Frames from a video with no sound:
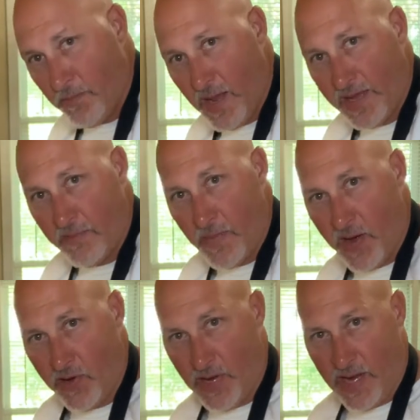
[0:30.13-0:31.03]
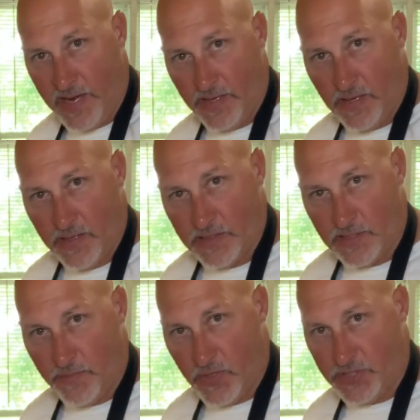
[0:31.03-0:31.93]
to make a marinade
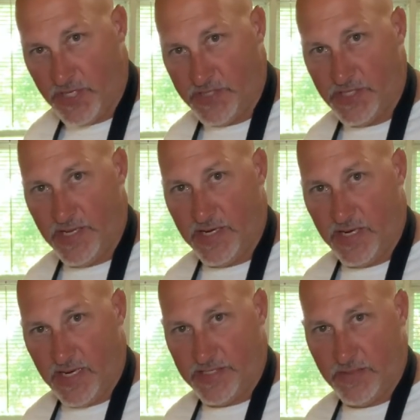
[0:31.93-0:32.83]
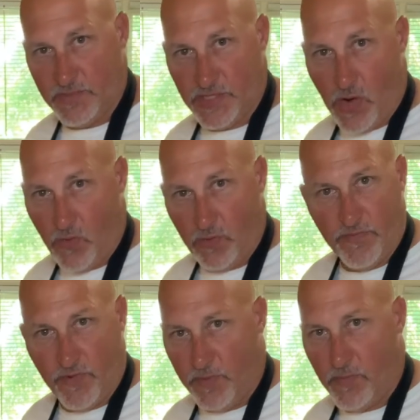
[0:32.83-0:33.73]
to put these in and let them soak
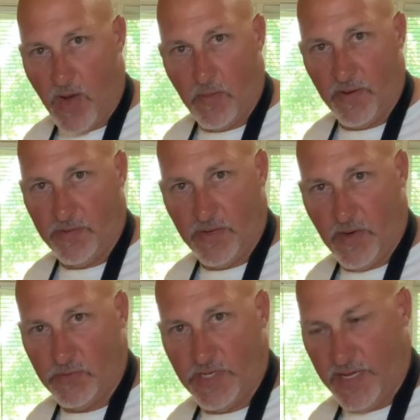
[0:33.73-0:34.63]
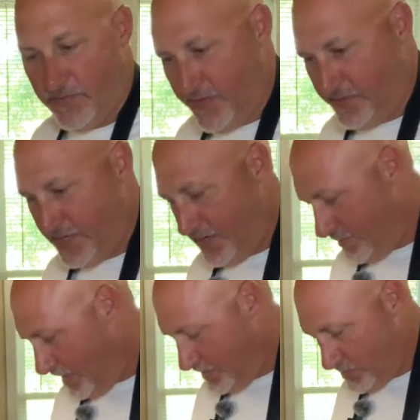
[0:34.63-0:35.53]
for probably 10-15
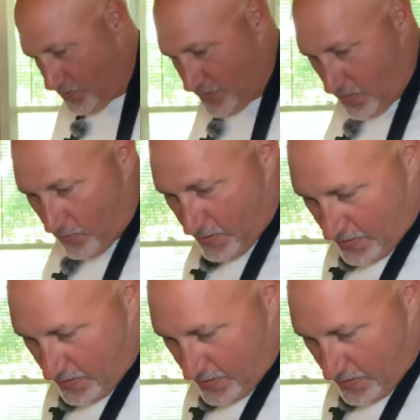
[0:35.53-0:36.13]
minutes or so.